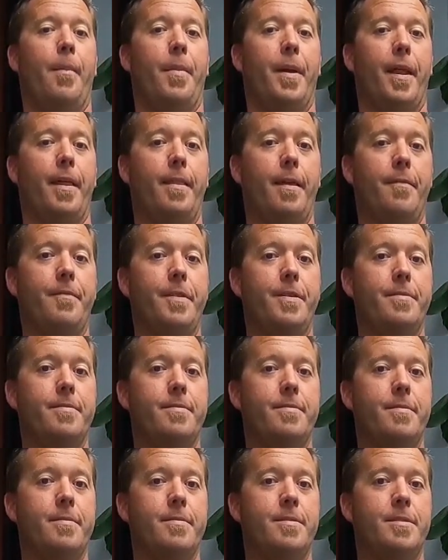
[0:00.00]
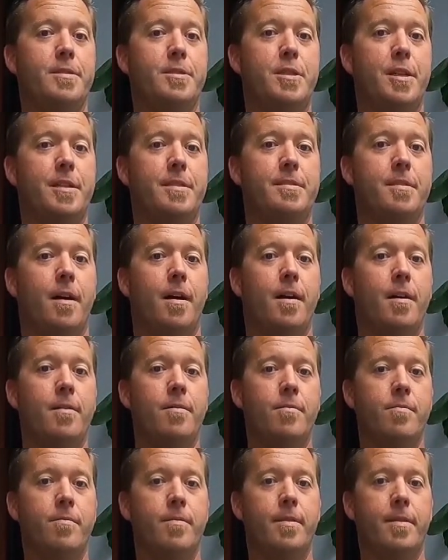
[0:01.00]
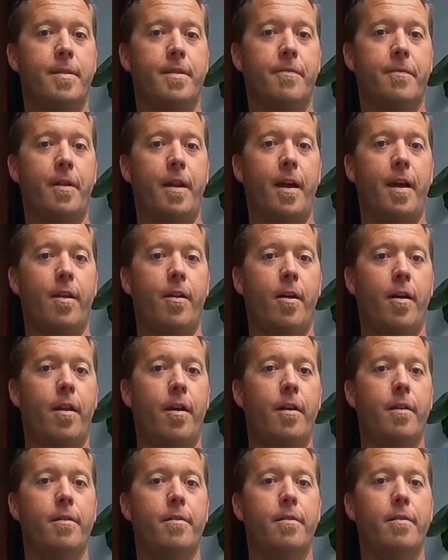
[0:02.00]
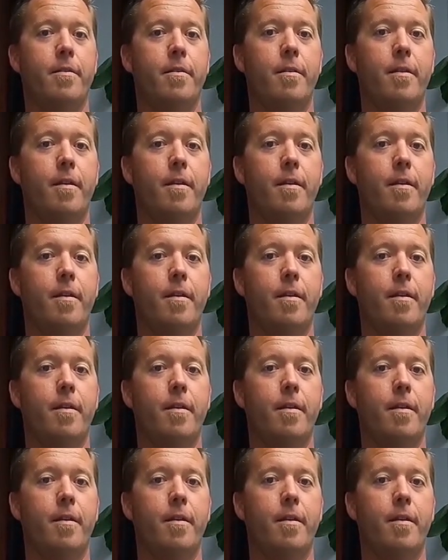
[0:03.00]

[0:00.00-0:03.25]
but I love it. It's a jigsaw with a different head on it,